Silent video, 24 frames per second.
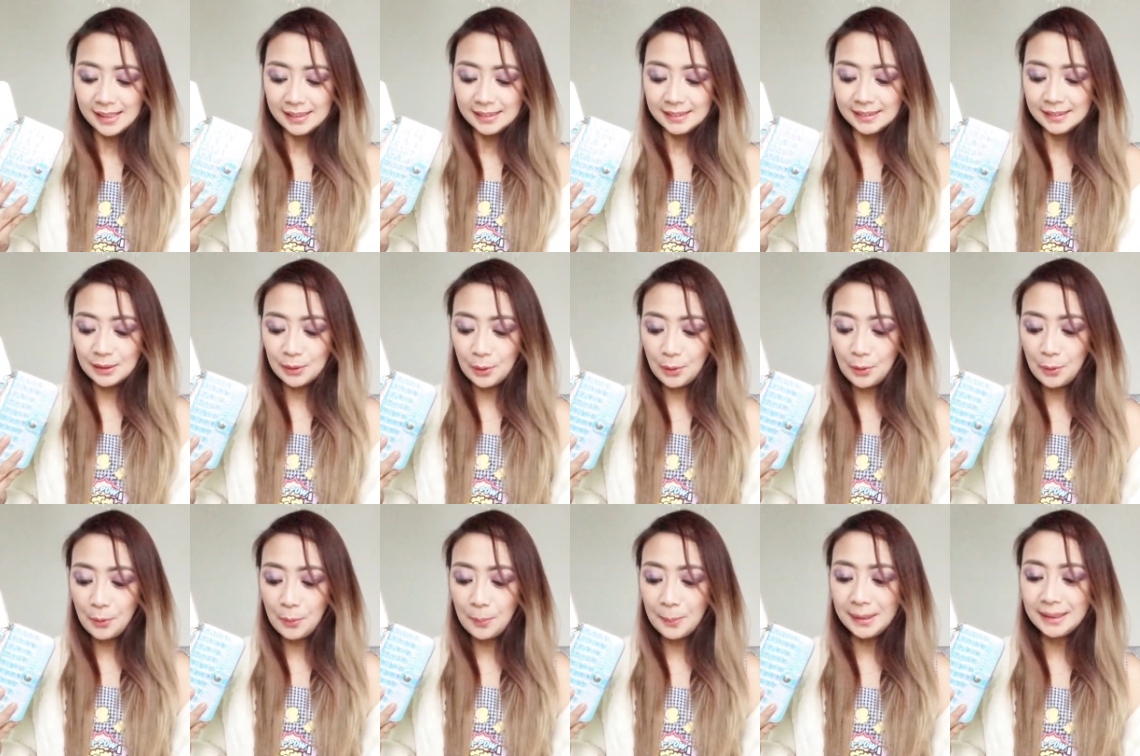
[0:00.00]

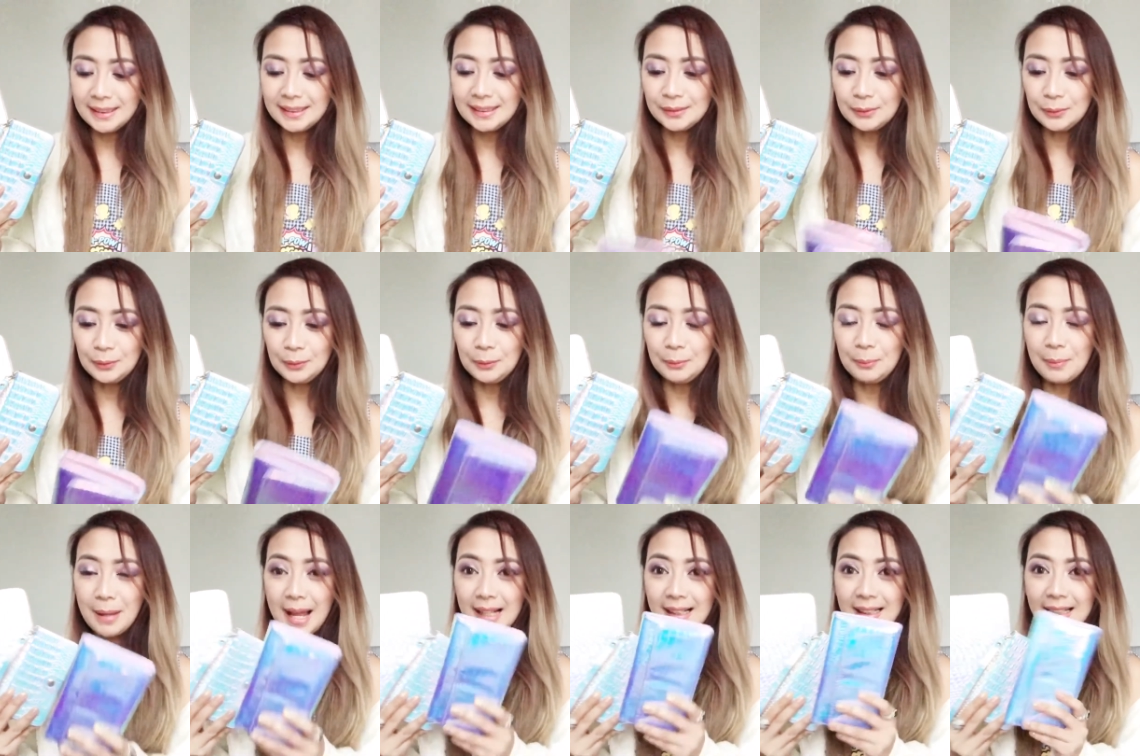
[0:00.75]
So my school
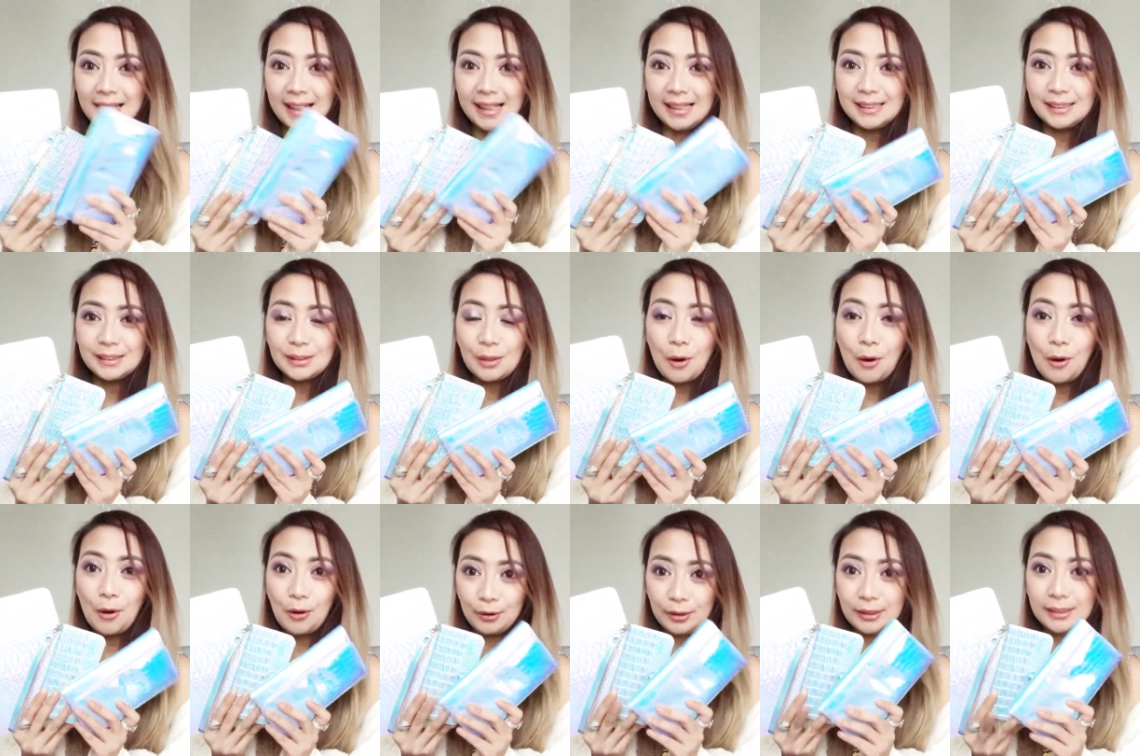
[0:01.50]
bag is
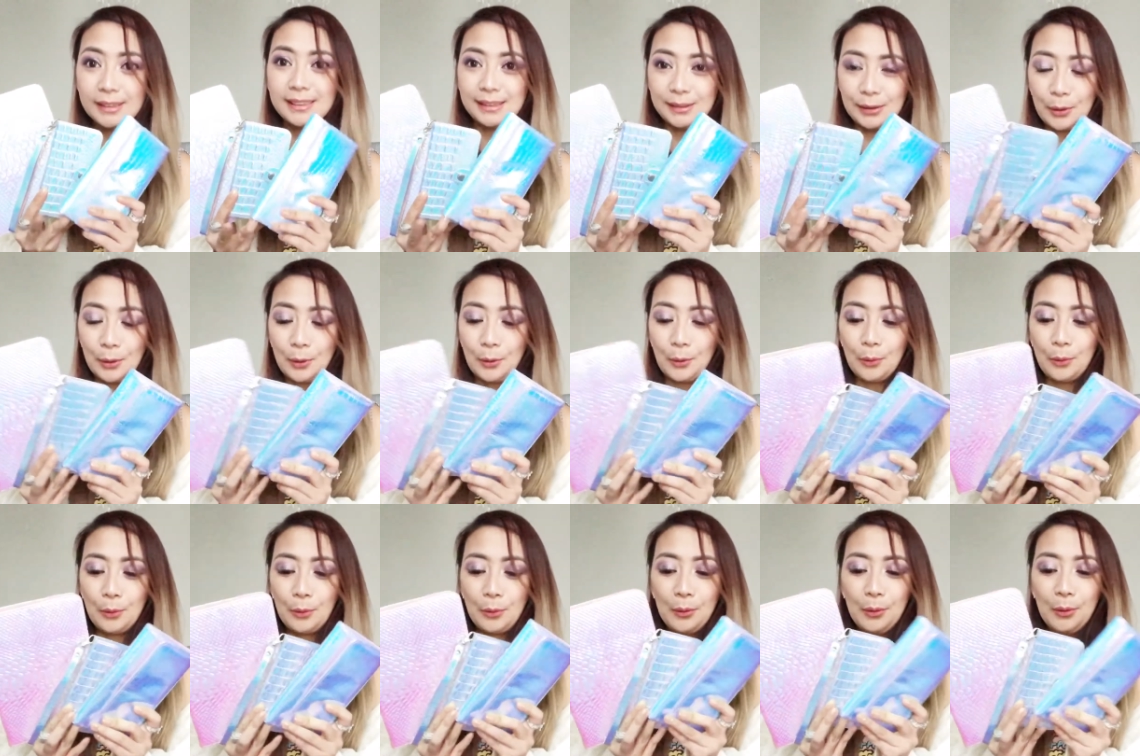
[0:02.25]

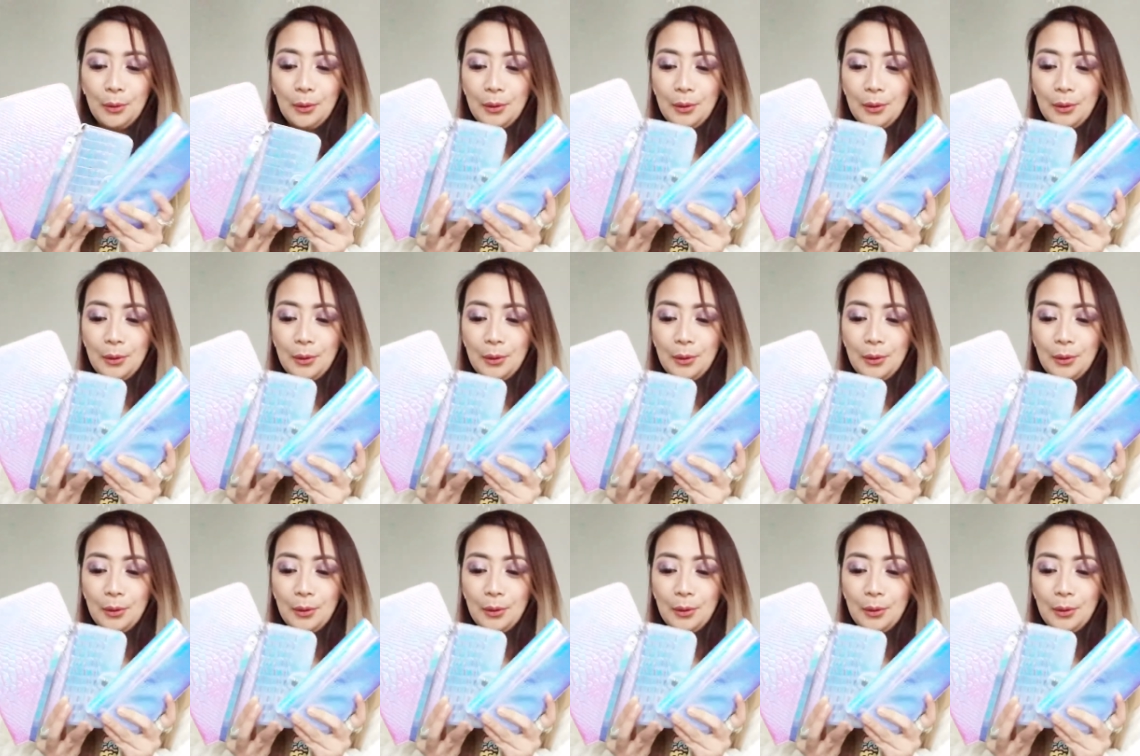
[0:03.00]
also